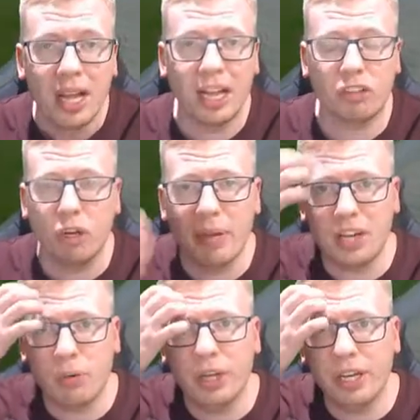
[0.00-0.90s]
Last time we
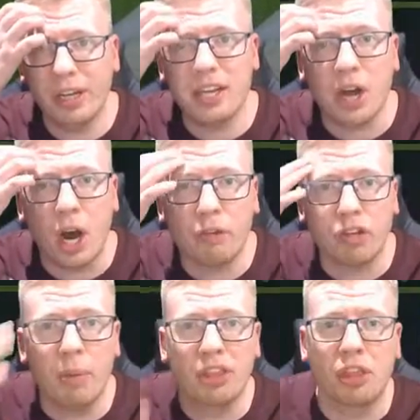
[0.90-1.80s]
had a 1-0 lead at
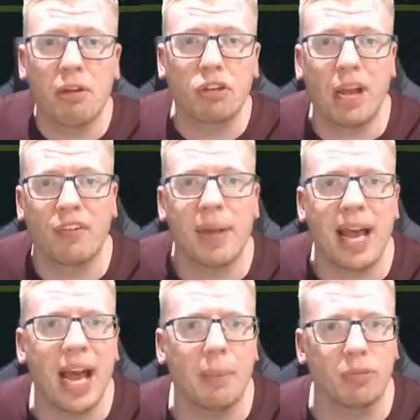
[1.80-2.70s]
half-time, we threw it away from
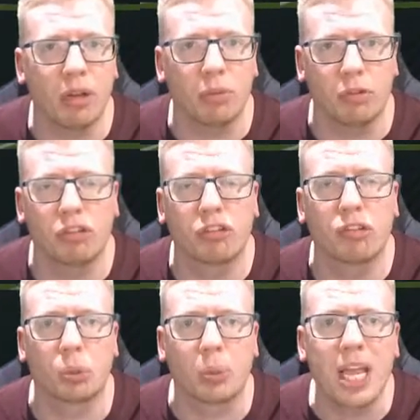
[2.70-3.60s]
an absolute
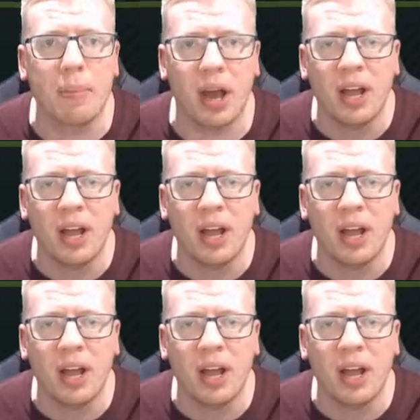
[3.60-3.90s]
screamer.